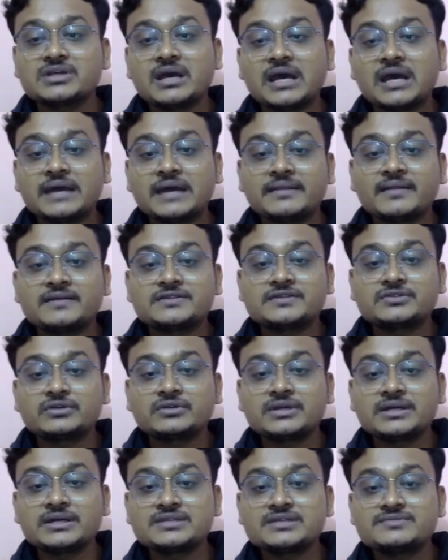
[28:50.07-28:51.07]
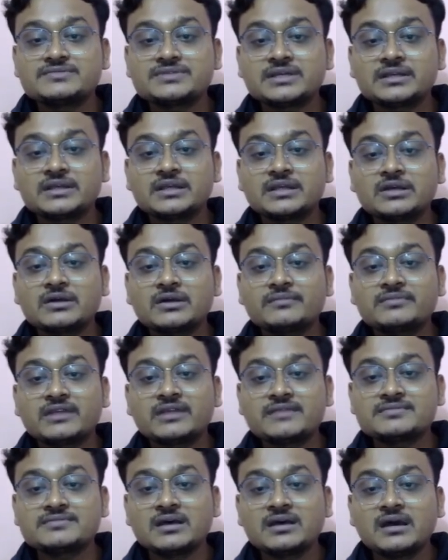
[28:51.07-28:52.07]
and the historic Egyptian king of
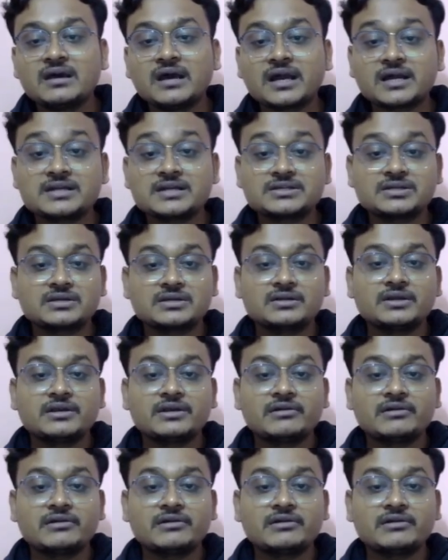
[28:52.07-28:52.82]
thieves Akhenaten.